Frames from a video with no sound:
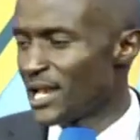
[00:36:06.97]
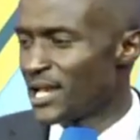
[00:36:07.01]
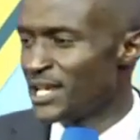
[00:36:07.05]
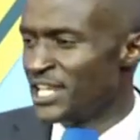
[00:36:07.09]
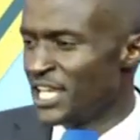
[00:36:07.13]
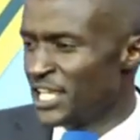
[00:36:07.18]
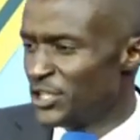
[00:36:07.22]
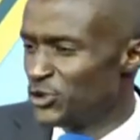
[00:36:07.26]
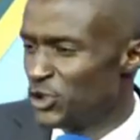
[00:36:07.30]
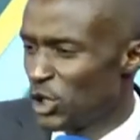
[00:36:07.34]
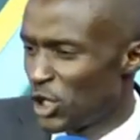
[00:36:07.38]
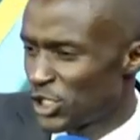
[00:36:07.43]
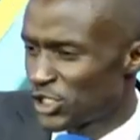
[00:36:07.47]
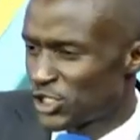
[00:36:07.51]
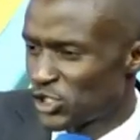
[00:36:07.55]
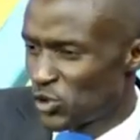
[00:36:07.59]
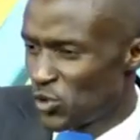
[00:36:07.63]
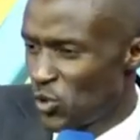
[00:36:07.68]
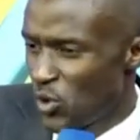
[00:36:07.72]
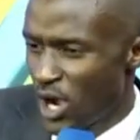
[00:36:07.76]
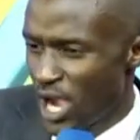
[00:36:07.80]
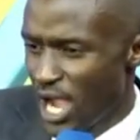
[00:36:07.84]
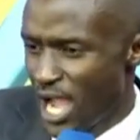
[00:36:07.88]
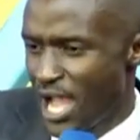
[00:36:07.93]
need those
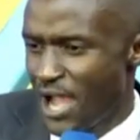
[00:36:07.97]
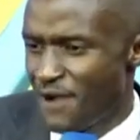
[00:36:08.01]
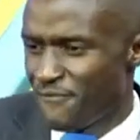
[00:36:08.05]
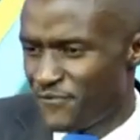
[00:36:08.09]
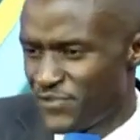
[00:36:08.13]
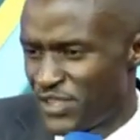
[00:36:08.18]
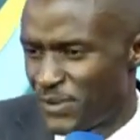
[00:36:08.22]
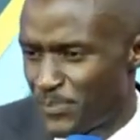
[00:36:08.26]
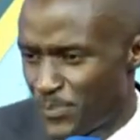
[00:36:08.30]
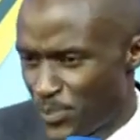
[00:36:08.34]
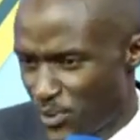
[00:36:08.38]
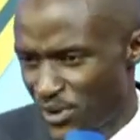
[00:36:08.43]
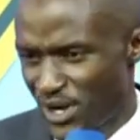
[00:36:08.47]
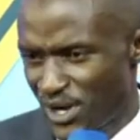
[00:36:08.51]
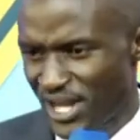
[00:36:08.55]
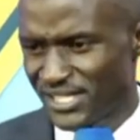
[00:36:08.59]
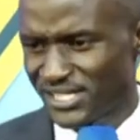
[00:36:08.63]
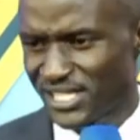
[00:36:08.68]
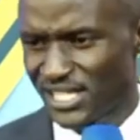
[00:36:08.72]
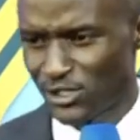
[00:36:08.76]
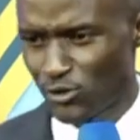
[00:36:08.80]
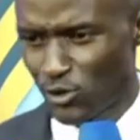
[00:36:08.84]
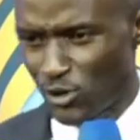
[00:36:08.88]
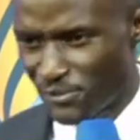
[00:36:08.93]
who have the
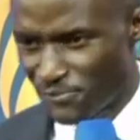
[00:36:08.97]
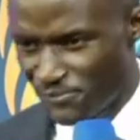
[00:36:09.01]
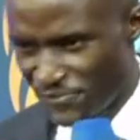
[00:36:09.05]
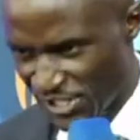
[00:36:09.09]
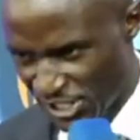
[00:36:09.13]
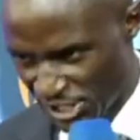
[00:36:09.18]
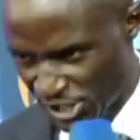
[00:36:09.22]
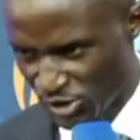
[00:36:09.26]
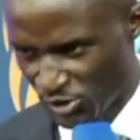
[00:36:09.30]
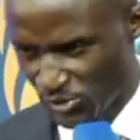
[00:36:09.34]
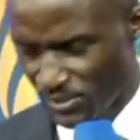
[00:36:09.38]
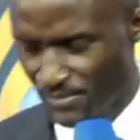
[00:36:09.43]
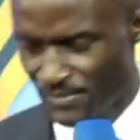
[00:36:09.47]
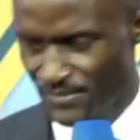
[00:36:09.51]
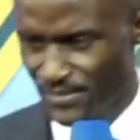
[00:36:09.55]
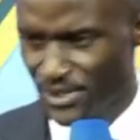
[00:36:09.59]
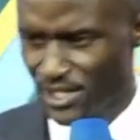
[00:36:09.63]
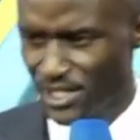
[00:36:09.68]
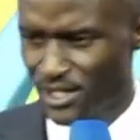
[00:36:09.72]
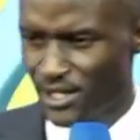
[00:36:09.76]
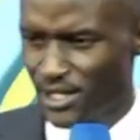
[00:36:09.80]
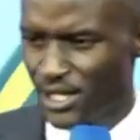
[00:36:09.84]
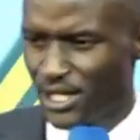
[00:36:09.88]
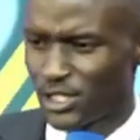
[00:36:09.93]
present conviction
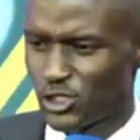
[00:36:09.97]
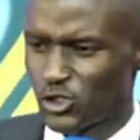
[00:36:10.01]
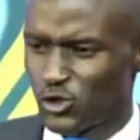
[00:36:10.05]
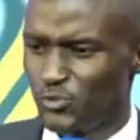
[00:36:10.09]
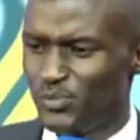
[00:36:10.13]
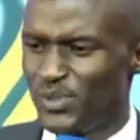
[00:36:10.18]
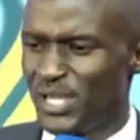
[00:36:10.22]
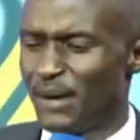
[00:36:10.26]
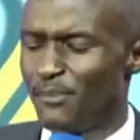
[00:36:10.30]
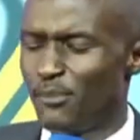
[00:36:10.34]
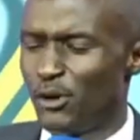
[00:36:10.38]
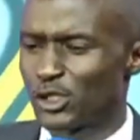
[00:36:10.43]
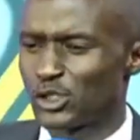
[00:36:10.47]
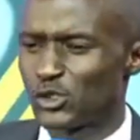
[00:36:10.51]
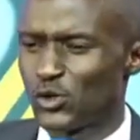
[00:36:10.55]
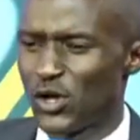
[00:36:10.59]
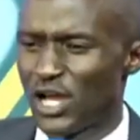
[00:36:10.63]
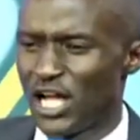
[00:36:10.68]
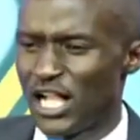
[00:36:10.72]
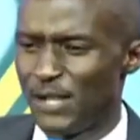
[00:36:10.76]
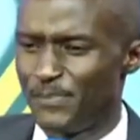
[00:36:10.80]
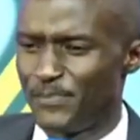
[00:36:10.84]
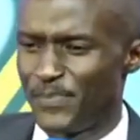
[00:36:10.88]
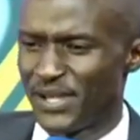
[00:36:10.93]
to be able to
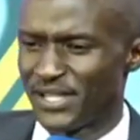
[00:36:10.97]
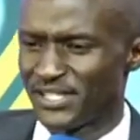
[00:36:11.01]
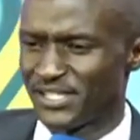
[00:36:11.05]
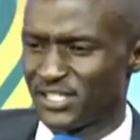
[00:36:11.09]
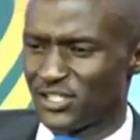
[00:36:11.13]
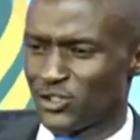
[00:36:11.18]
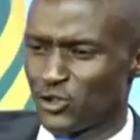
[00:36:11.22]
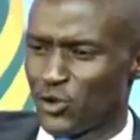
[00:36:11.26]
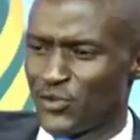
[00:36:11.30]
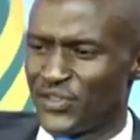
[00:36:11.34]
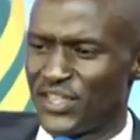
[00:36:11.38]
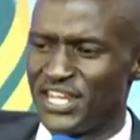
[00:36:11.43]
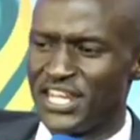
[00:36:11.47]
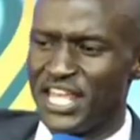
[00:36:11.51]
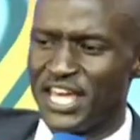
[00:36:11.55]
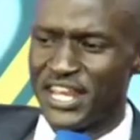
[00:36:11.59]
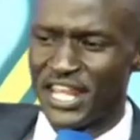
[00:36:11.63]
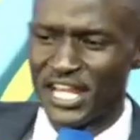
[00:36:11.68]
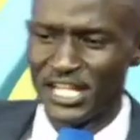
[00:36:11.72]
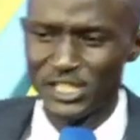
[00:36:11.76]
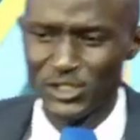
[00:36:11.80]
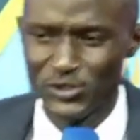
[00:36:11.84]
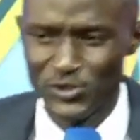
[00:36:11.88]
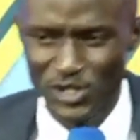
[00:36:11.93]
help us know the
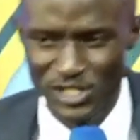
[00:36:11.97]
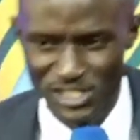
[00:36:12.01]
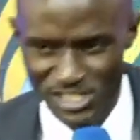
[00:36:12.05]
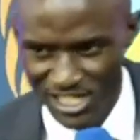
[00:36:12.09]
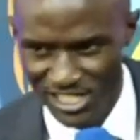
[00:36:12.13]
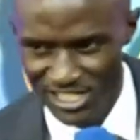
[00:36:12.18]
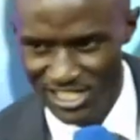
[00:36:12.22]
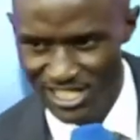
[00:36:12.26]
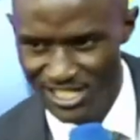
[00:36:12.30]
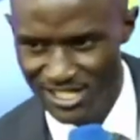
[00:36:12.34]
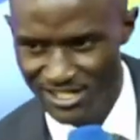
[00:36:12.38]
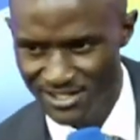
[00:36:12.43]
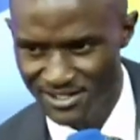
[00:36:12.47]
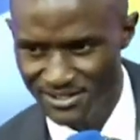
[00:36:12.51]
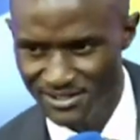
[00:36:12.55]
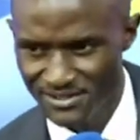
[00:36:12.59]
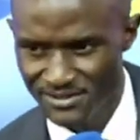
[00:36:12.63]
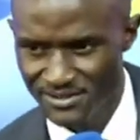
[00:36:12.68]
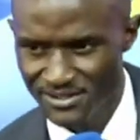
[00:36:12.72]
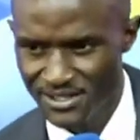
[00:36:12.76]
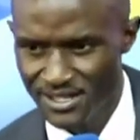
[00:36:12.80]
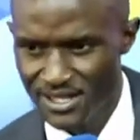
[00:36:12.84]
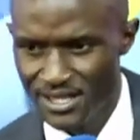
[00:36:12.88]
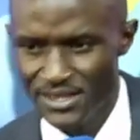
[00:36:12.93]
direction you're taking.
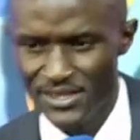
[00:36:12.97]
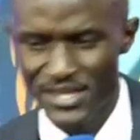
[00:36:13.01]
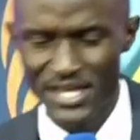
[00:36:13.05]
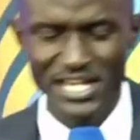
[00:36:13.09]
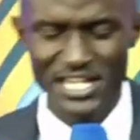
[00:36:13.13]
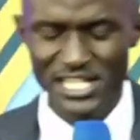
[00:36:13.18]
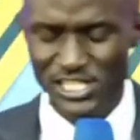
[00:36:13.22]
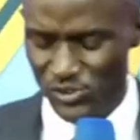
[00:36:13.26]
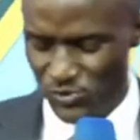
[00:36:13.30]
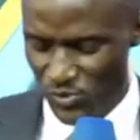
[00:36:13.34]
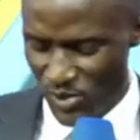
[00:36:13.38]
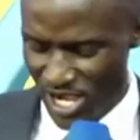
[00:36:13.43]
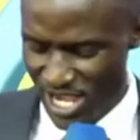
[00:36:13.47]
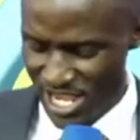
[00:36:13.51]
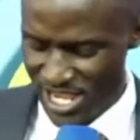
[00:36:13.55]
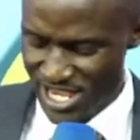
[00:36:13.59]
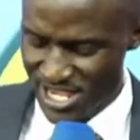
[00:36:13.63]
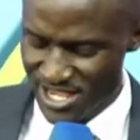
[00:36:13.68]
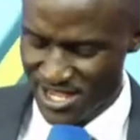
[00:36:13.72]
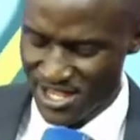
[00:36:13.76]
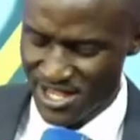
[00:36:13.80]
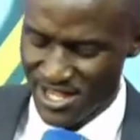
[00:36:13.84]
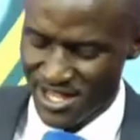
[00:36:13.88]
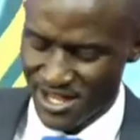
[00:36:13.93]
That is
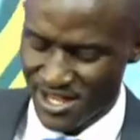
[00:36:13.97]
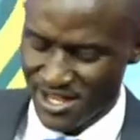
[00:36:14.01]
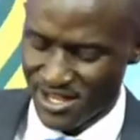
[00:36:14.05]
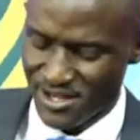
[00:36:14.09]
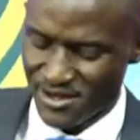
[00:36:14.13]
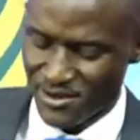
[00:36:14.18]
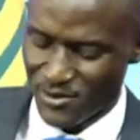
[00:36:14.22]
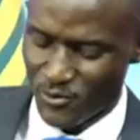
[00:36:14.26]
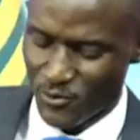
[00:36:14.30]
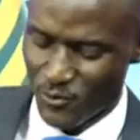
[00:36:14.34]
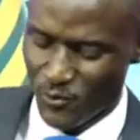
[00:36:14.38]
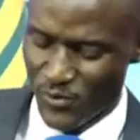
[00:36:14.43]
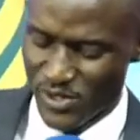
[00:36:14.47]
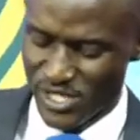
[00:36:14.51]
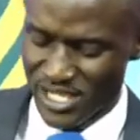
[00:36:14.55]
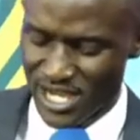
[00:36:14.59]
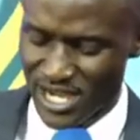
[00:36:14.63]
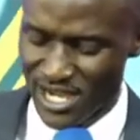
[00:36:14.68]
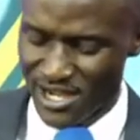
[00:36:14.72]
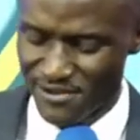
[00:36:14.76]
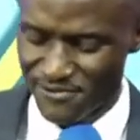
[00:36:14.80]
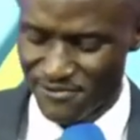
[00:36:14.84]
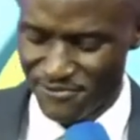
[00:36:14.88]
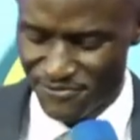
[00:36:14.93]
why we
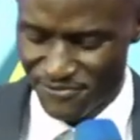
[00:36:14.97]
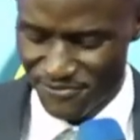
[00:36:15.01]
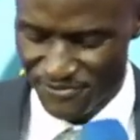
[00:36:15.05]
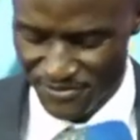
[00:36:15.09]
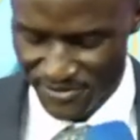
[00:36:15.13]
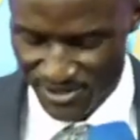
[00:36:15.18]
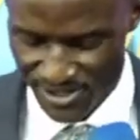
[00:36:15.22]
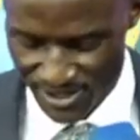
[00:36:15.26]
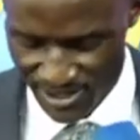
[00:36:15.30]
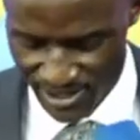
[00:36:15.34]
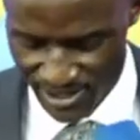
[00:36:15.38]
have